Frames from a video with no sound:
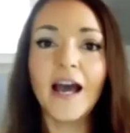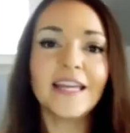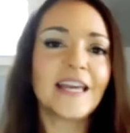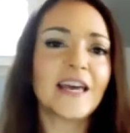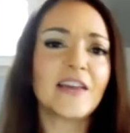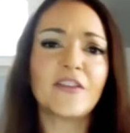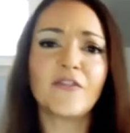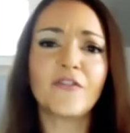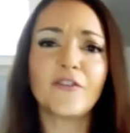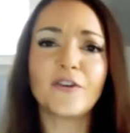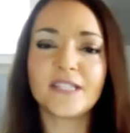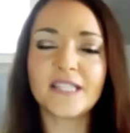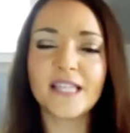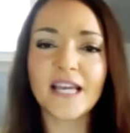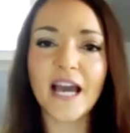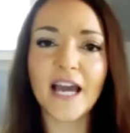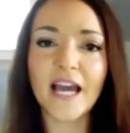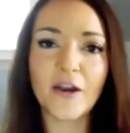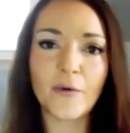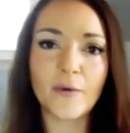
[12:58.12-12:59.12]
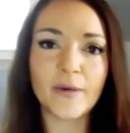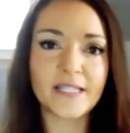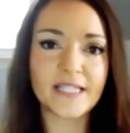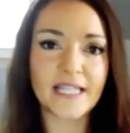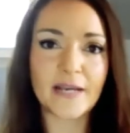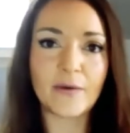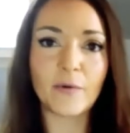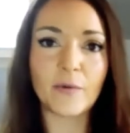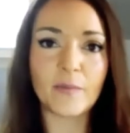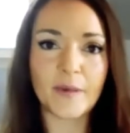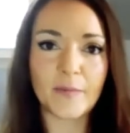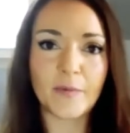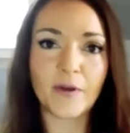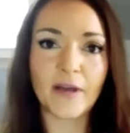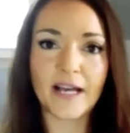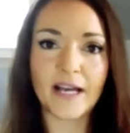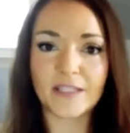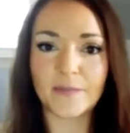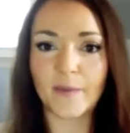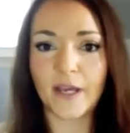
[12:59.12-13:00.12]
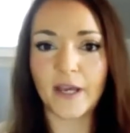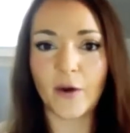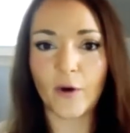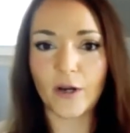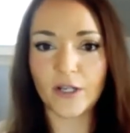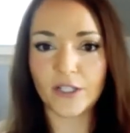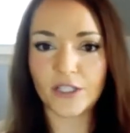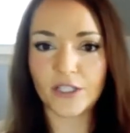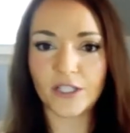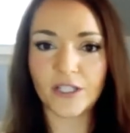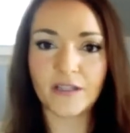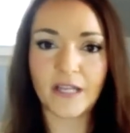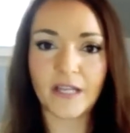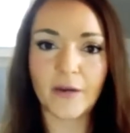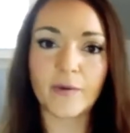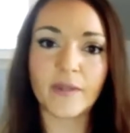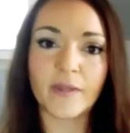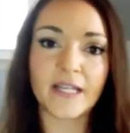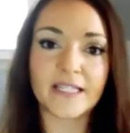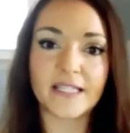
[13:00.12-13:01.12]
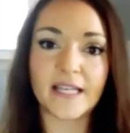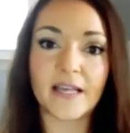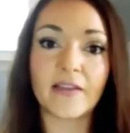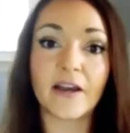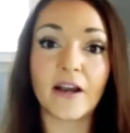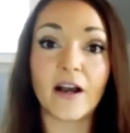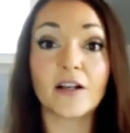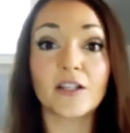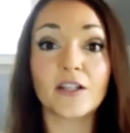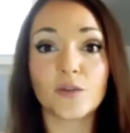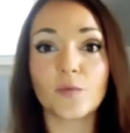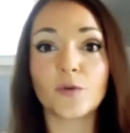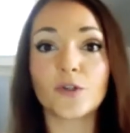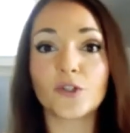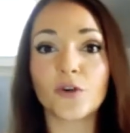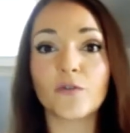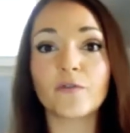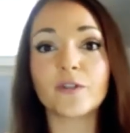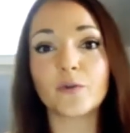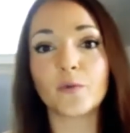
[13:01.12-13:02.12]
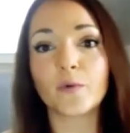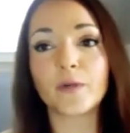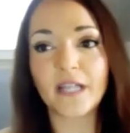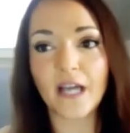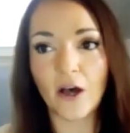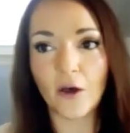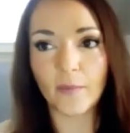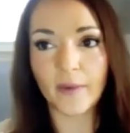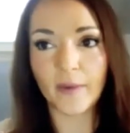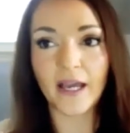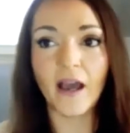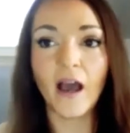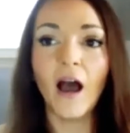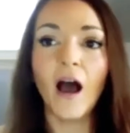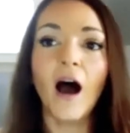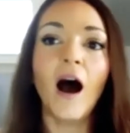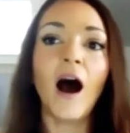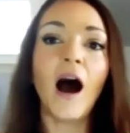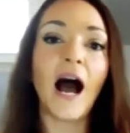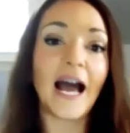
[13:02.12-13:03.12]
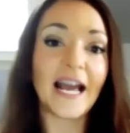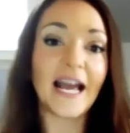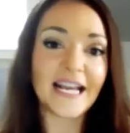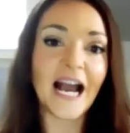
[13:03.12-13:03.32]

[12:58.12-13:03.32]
Yeah. The first thing I always say when people ask me a question, like when they say like customer service wouldn't help me, I